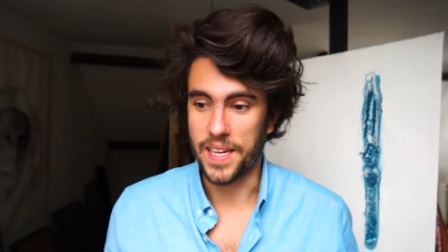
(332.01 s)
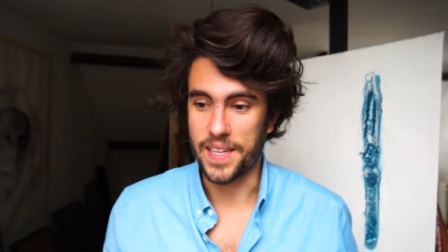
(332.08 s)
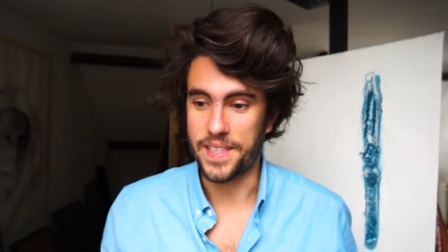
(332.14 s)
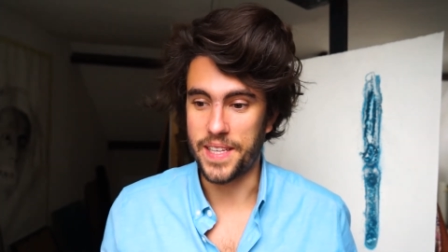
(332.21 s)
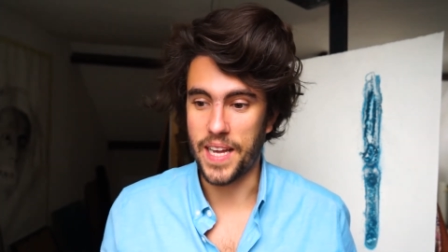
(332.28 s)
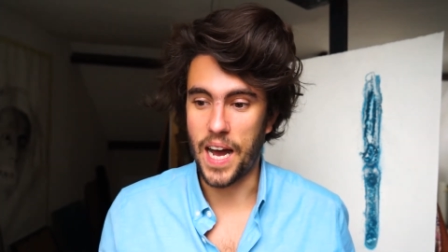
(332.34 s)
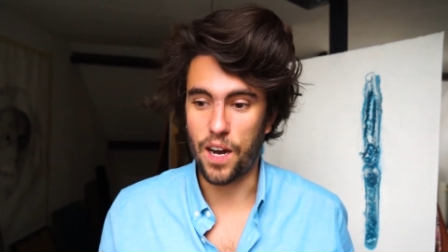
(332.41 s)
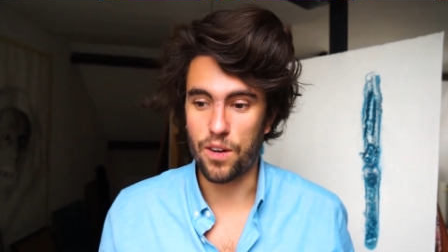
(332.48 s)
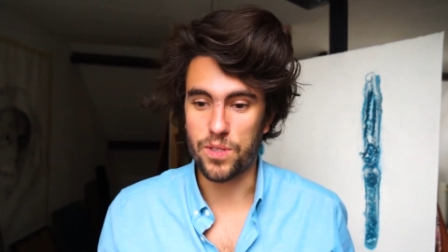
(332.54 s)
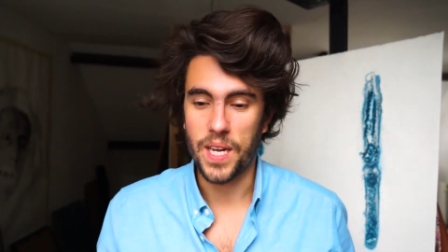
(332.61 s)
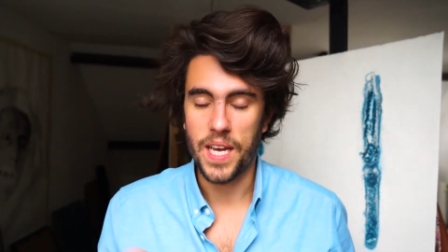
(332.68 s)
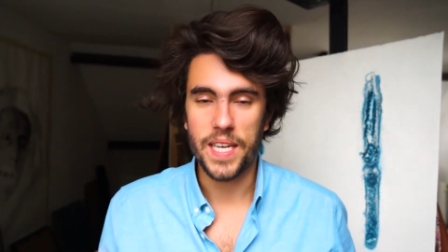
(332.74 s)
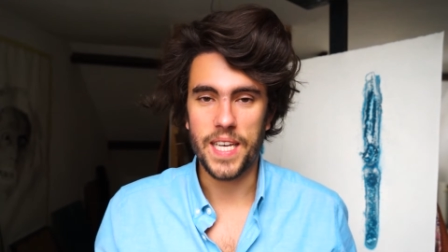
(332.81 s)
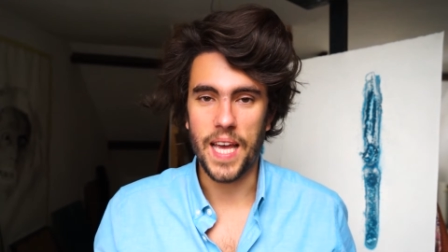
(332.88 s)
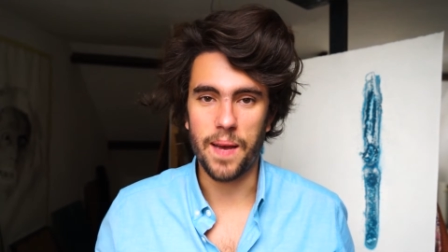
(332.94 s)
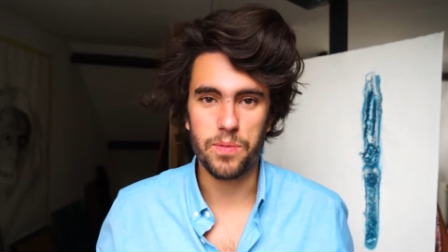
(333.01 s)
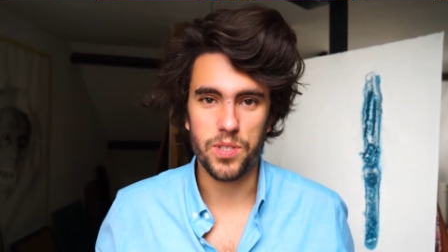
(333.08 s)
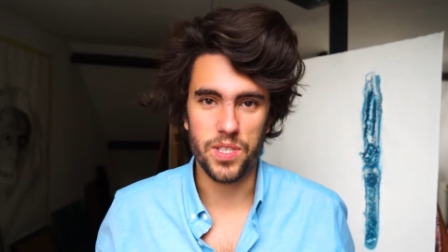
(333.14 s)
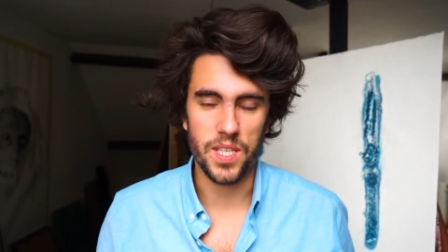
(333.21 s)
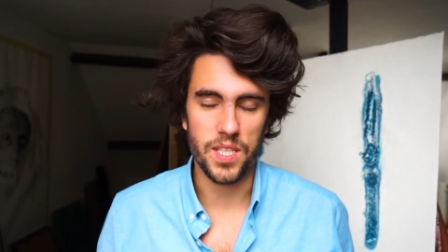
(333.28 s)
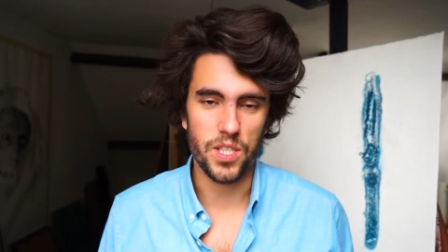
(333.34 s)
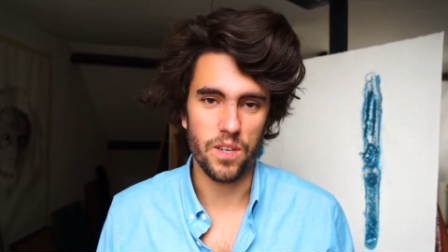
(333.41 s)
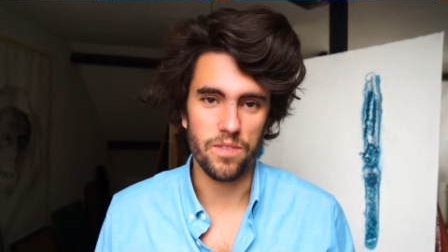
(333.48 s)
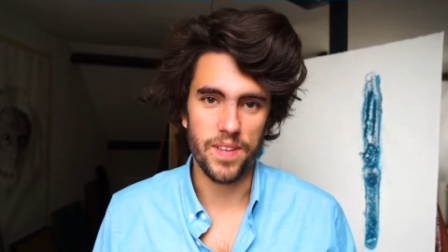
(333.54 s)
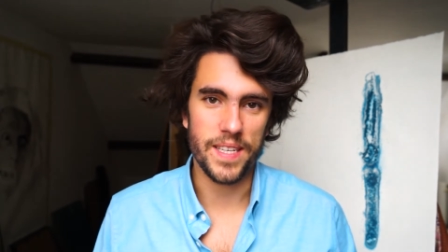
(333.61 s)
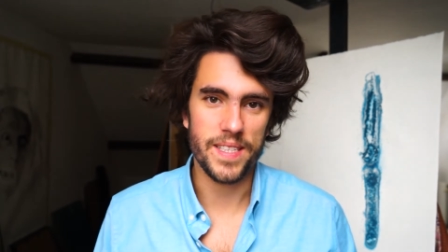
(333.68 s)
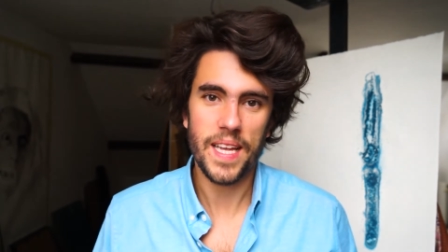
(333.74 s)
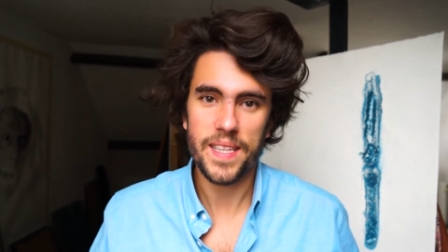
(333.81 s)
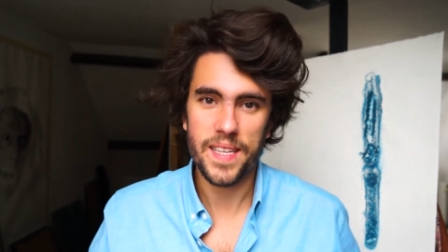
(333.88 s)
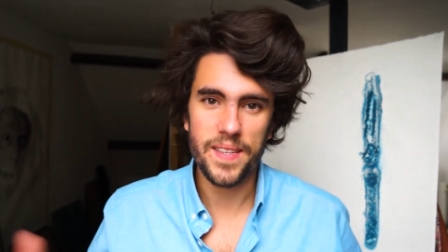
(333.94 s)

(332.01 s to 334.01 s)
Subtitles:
down captions and stuff like that.